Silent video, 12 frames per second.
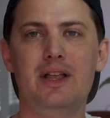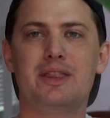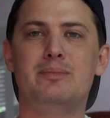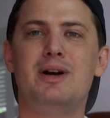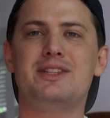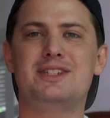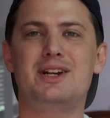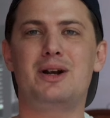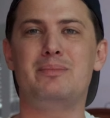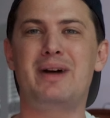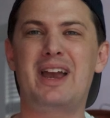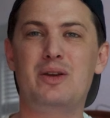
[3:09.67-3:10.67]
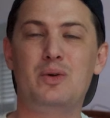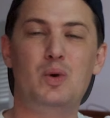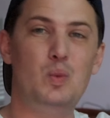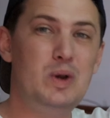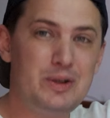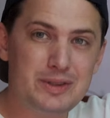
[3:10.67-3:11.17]
The Monstera might
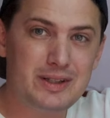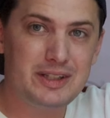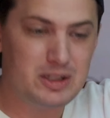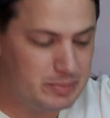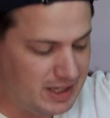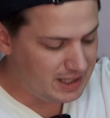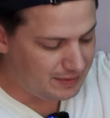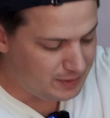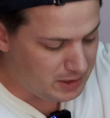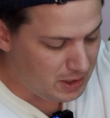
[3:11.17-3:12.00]
wilt a little bit if you